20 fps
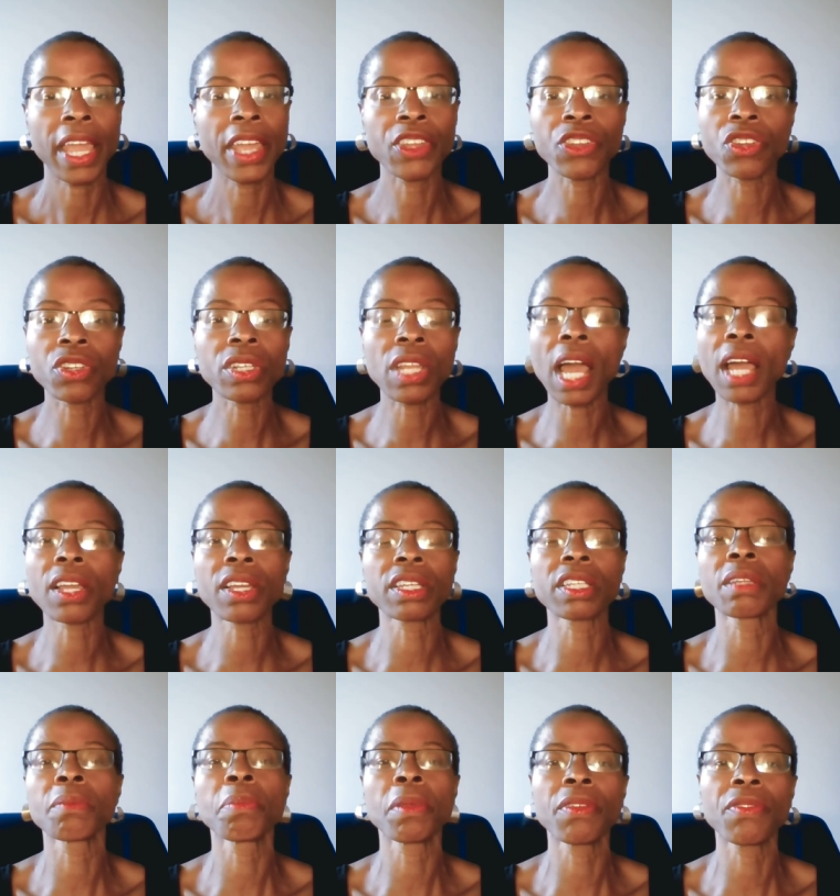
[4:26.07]
and you're not
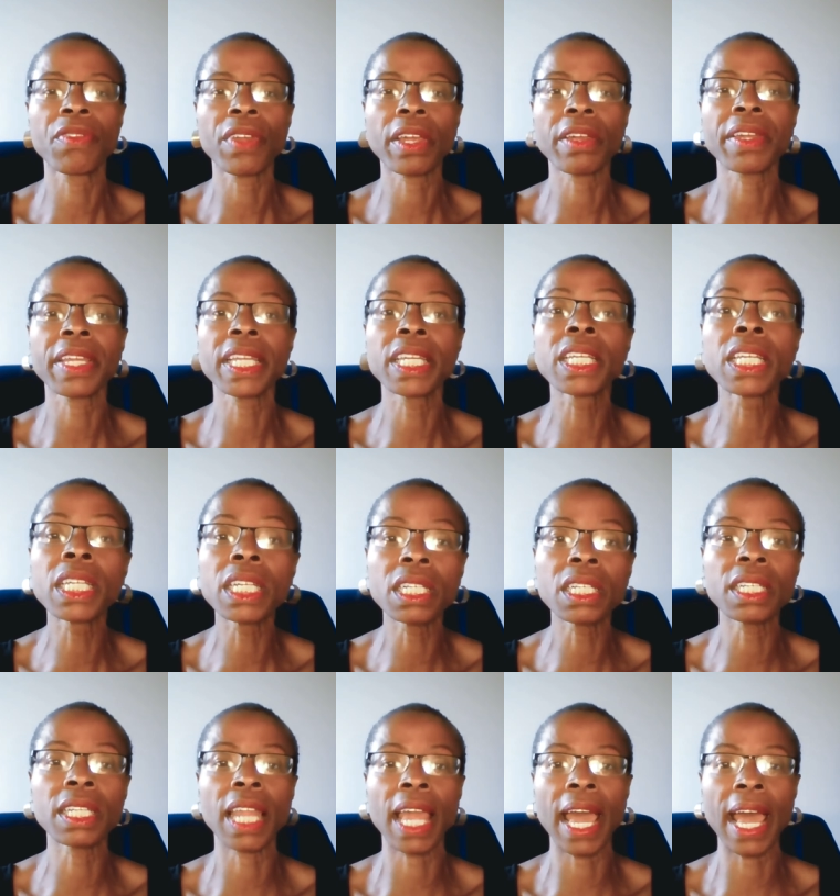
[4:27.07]
going to be very
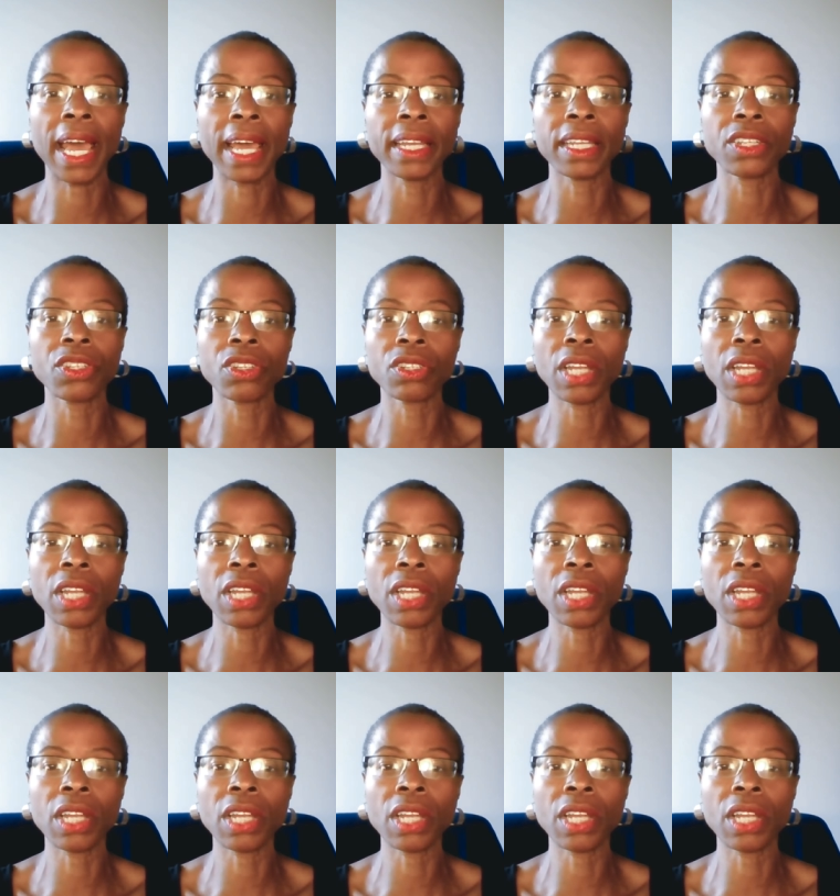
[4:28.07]
good at it.